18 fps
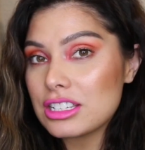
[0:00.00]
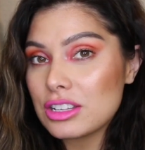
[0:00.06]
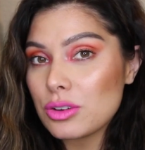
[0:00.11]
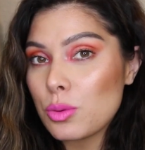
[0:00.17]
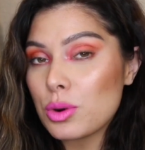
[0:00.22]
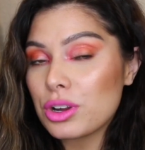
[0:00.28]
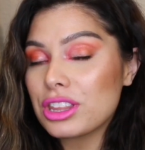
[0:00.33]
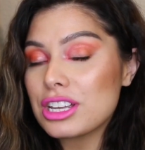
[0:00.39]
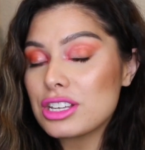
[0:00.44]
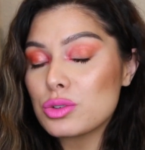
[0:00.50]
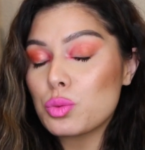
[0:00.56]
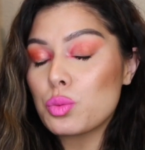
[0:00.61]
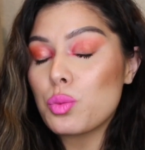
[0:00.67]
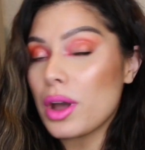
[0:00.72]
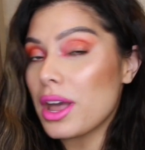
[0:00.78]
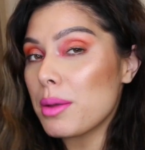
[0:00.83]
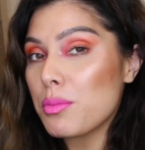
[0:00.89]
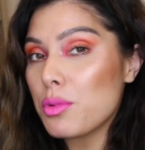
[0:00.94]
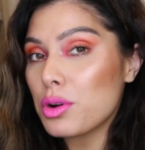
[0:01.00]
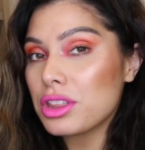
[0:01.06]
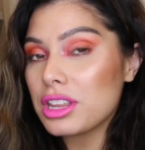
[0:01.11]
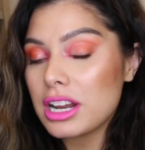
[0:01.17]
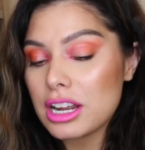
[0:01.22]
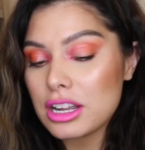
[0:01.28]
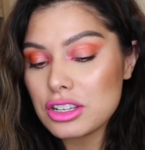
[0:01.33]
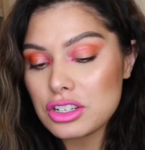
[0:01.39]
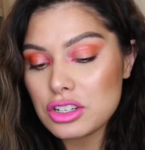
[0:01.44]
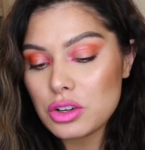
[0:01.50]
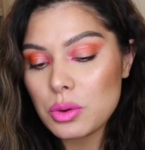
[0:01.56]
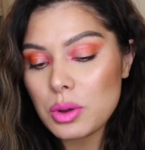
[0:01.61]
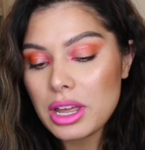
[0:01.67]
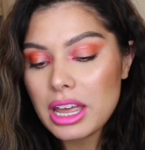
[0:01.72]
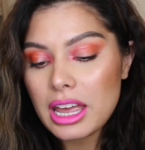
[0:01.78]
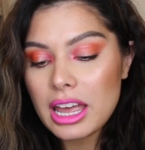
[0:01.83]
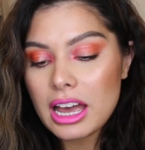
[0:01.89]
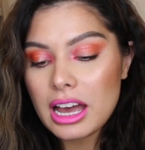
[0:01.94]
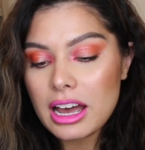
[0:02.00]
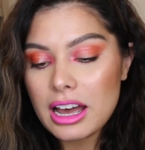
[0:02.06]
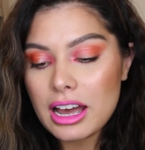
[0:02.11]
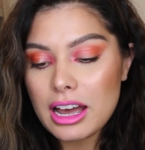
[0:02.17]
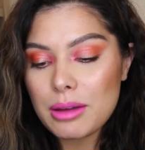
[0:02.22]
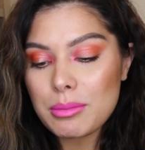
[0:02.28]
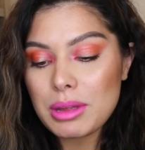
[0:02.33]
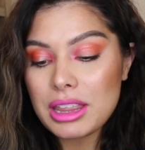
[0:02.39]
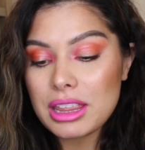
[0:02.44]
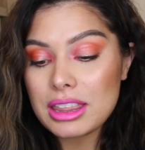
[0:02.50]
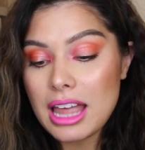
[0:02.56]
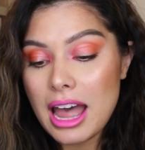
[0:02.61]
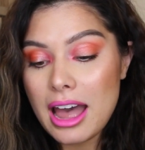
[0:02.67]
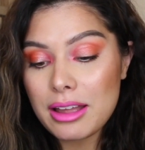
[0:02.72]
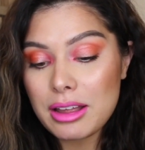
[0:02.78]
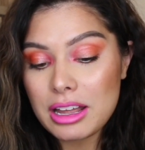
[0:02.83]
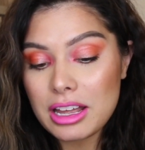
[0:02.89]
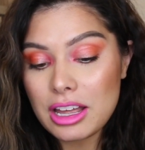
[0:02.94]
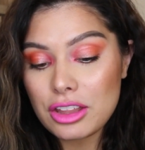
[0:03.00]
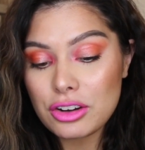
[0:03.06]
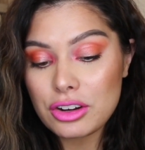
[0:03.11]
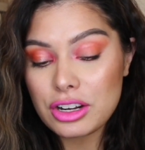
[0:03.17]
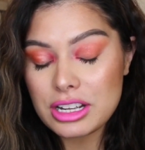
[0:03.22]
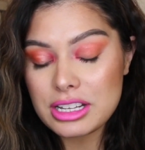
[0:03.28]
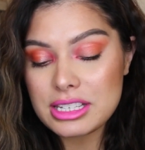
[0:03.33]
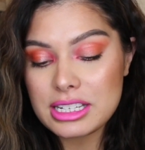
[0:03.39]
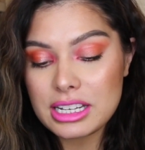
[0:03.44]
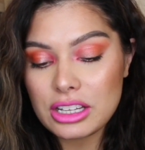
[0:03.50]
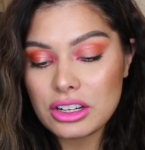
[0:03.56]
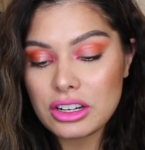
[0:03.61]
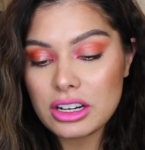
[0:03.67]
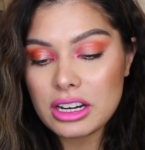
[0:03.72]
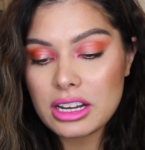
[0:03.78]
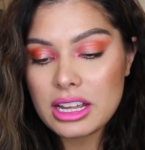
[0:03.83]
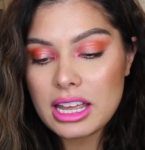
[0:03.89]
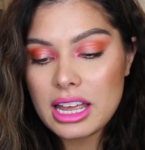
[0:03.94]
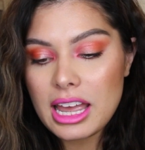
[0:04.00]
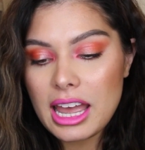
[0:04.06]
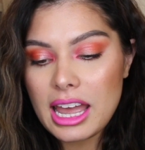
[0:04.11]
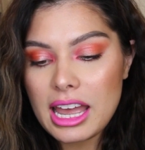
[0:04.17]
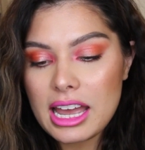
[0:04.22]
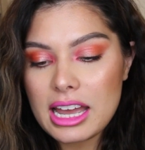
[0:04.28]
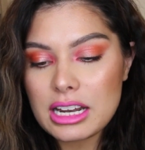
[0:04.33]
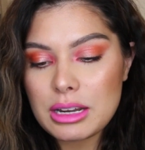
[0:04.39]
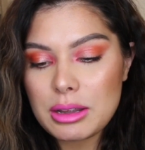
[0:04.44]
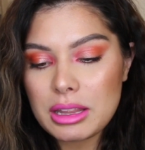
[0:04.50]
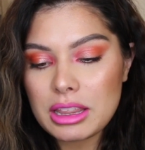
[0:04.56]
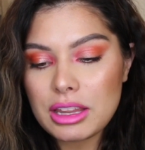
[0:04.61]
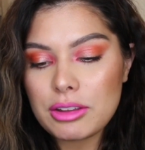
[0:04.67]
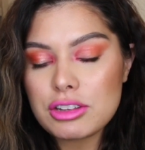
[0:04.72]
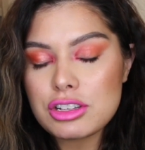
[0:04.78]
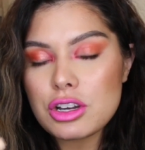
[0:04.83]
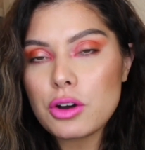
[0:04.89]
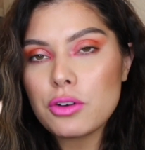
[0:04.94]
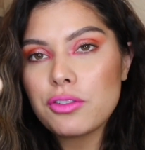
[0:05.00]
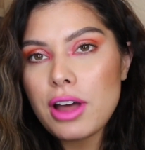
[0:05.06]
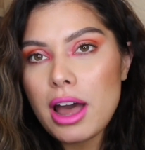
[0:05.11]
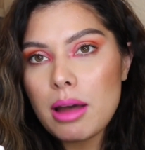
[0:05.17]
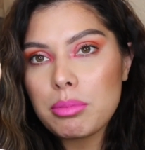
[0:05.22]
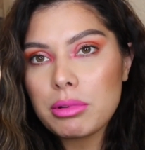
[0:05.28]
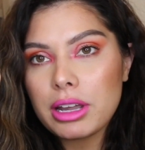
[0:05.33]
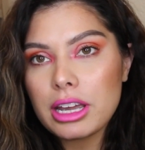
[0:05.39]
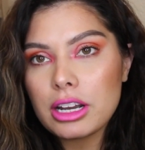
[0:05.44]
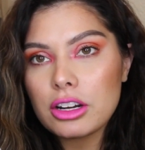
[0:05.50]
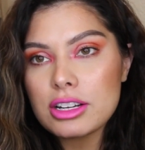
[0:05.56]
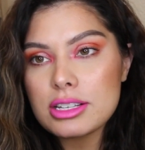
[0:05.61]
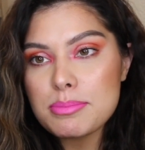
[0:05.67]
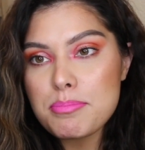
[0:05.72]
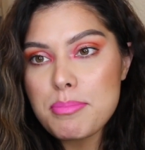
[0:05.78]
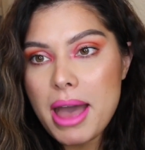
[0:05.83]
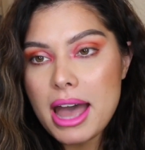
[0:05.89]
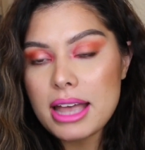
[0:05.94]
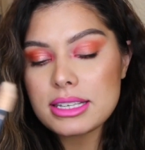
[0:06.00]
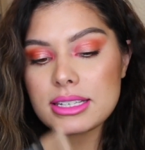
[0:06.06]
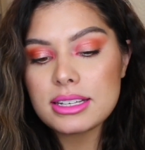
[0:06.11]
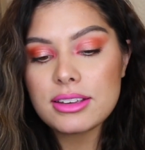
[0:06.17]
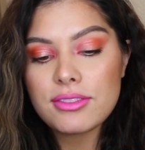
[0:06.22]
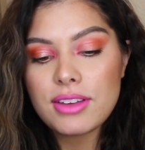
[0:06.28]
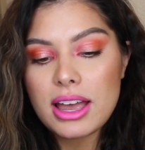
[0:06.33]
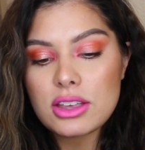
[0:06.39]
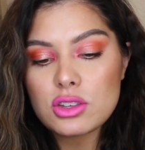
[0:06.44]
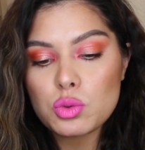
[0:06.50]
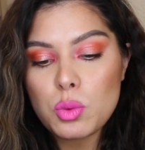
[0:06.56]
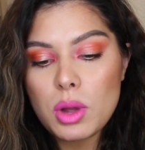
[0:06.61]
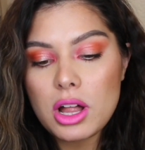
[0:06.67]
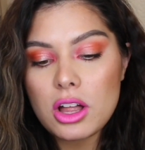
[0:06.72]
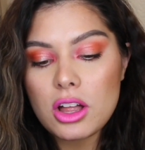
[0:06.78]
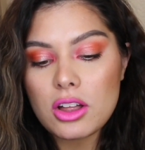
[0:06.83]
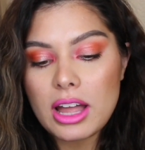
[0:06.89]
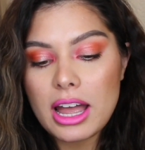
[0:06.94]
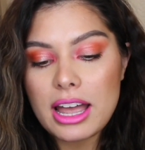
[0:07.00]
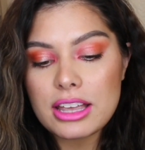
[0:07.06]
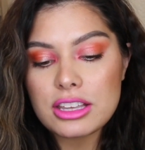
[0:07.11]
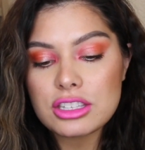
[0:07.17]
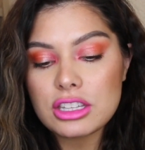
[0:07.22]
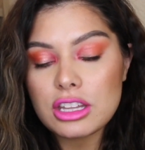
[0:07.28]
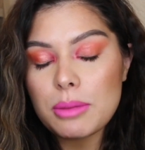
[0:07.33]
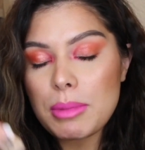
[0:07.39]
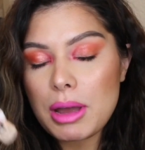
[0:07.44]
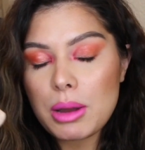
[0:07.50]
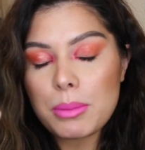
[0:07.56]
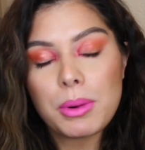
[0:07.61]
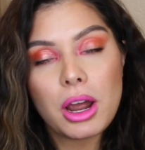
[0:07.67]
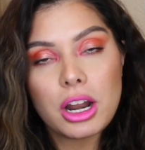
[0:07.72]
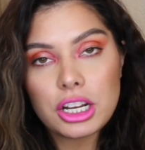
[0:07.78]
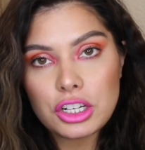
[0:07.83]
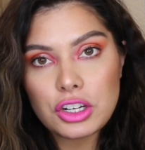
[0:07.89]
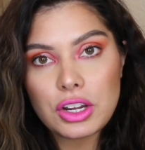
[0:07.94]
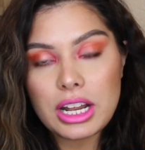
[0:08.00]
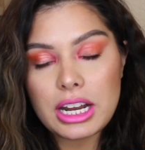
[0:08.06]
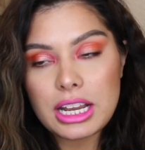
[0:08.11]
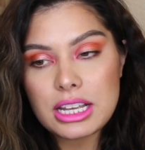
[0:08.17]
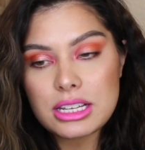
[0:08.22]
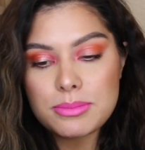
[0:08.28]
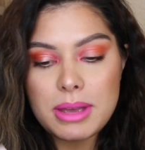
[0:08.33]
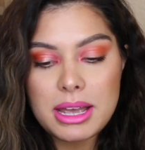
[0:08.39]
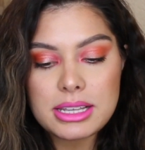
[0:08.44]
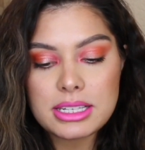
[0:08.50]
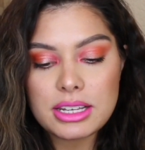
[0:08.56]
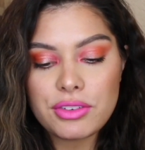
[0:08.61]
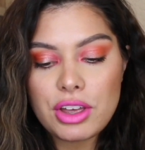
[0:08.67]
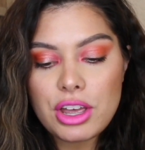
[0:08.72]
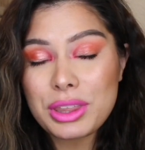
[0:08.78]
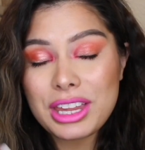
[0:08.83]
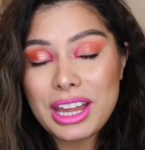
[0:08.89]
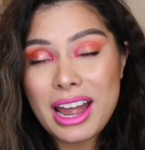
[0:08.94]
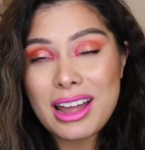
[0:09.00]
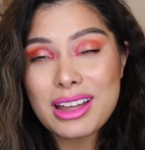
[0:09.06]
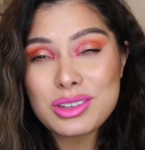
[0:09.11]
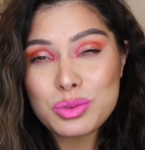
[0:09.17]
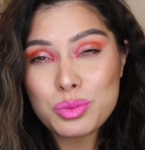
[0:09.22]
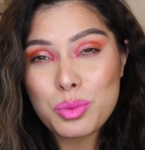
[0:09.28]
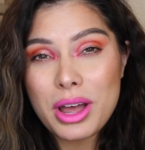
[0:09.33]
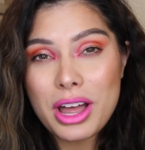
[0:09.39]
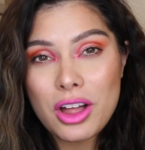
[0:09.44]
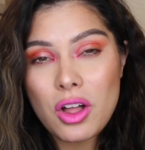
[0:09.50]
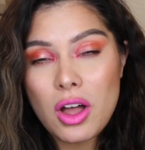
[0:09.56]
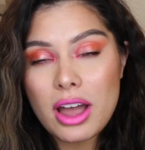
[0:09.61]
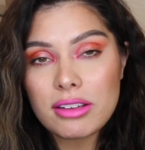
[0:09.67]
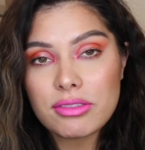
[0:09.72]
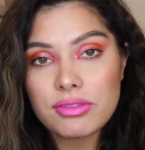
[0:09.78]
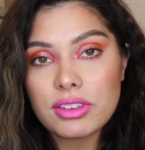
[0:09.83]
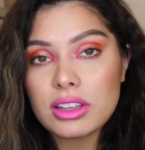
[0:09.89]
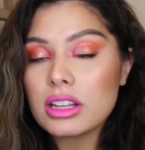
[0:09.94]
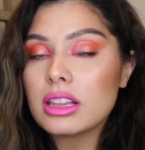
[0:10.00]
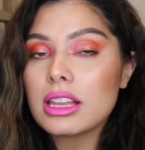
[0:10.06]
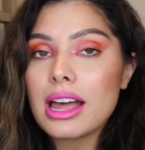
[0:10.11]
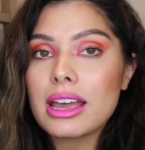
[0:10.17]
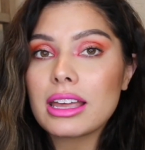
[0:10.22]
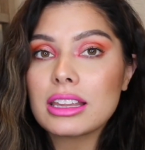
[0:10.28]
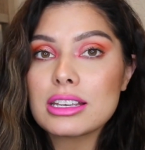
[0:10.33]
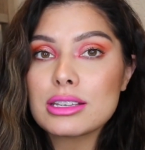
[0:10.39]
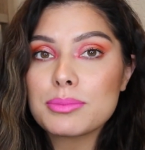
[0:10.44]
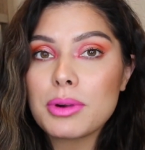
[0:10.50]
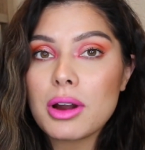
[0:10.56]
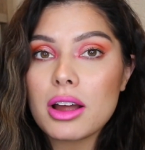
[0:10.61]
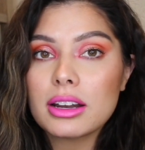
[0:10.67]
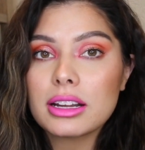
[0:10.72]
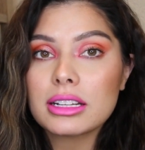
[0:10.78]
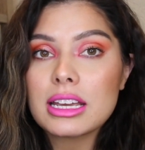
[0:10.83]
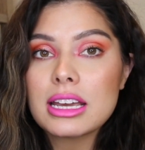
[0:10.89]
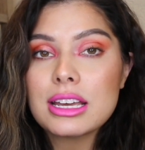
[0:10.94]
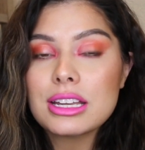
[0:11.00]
toward this way more than I do that other concealer. And the doe foot applicator is massive, as well as the amount of product you're getting is massive. With that as well, I feel like this product